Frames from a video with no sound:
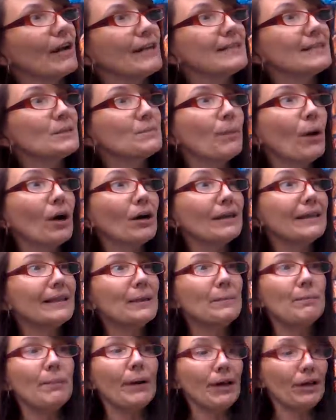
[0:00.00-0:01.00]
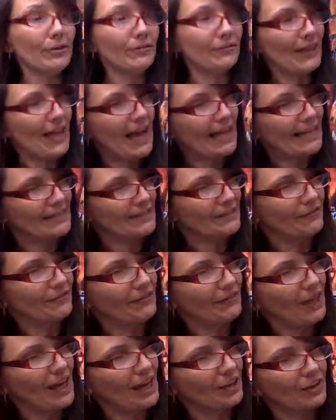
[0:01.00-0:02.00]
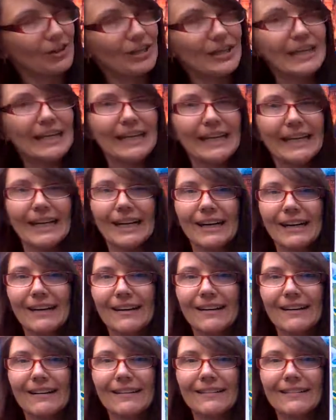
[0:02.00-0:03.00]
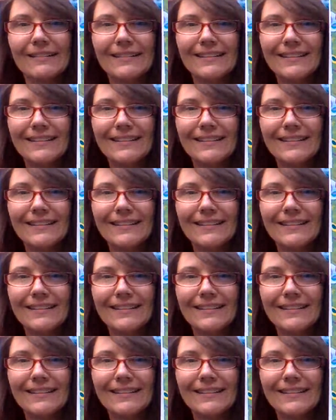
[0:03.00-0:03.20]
and sparkly butterflies flutter near.